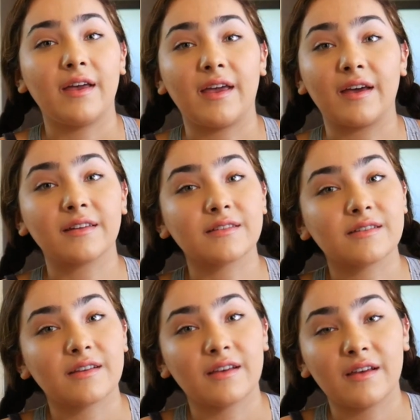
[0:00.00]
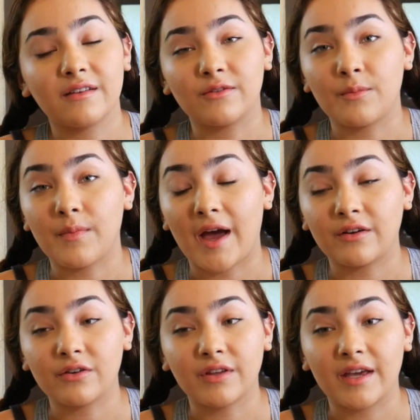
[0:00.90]
And no
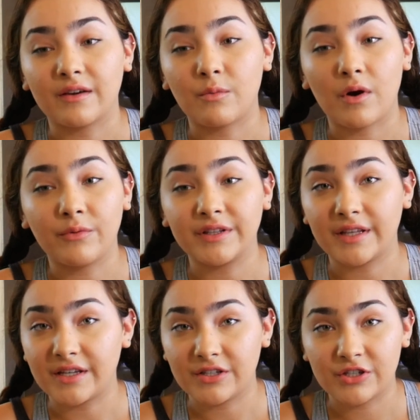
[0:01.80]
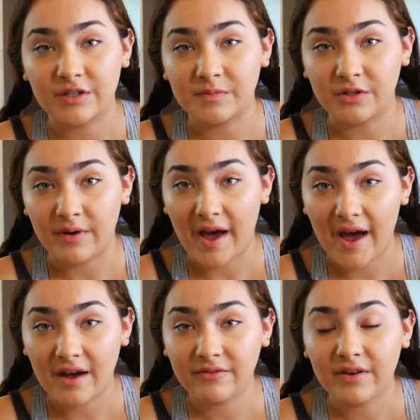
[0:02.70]
matter like what relationships you
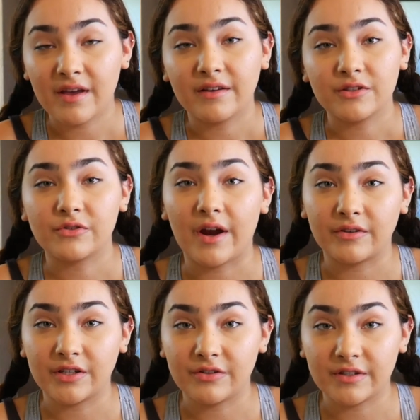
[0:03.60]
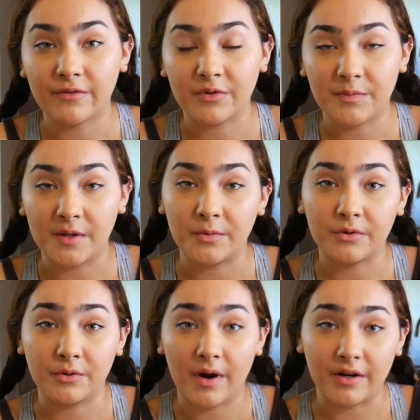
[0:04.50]
have, surrounding yourself with people
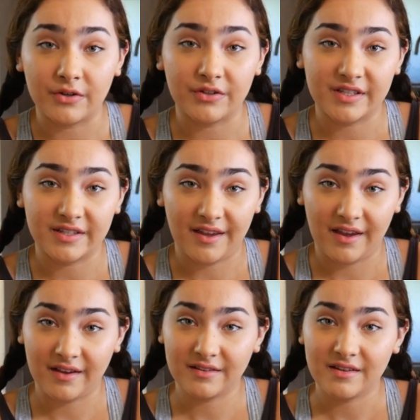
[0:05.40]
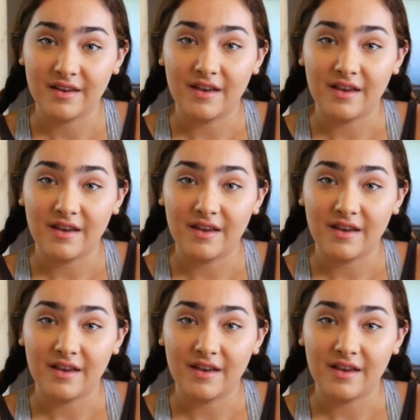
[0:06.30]
who understand